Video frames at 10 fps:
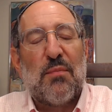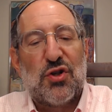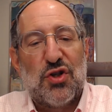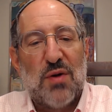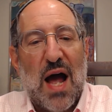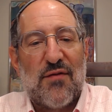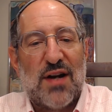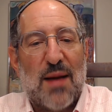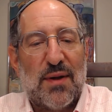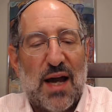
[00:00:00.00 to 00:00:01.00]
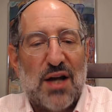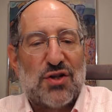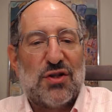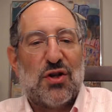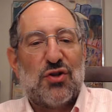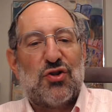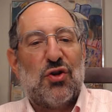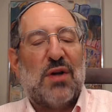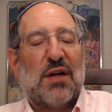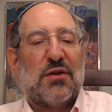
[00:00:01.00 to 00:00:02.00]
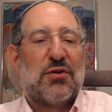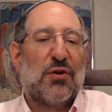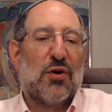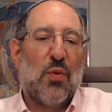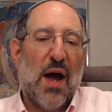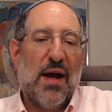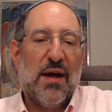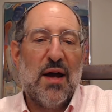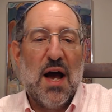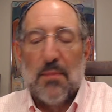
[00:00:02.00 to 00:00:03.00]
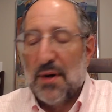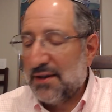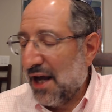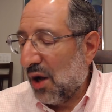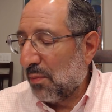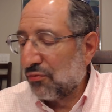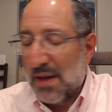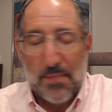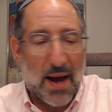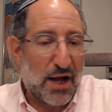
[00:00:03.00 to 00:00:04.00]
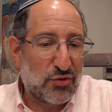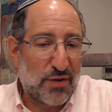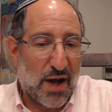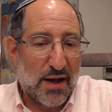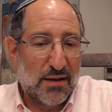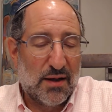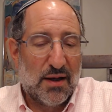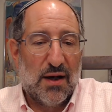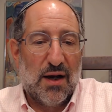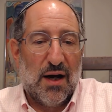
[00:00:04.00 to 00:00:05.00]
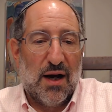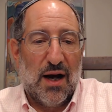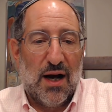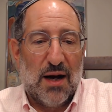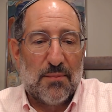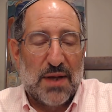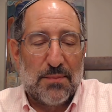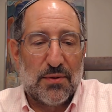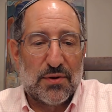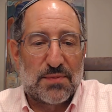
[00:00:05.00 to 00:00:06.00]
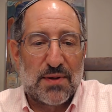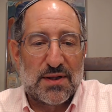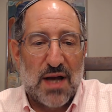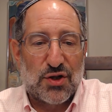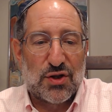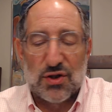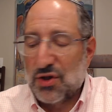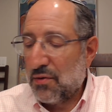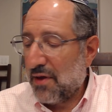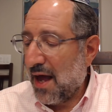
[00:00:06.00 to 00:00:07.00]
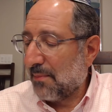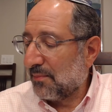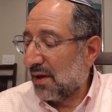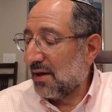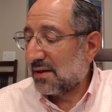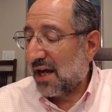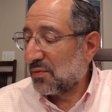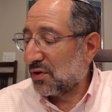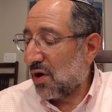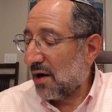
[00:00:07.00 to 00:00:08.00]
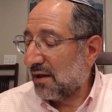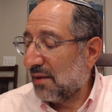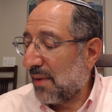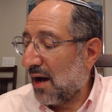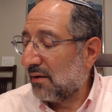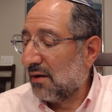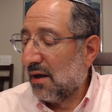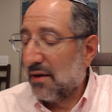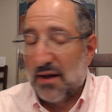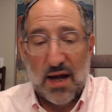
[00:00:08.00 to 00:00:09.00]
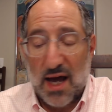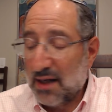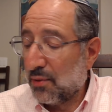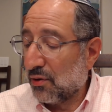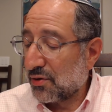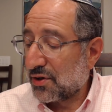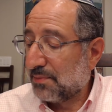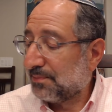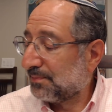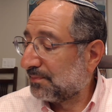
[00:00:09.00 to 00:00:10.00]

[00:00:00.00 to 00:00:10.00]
But you have an obligation as a Jew not to turn away, but to help repatriate people's possessions to them. In this case, we're talking about the animals.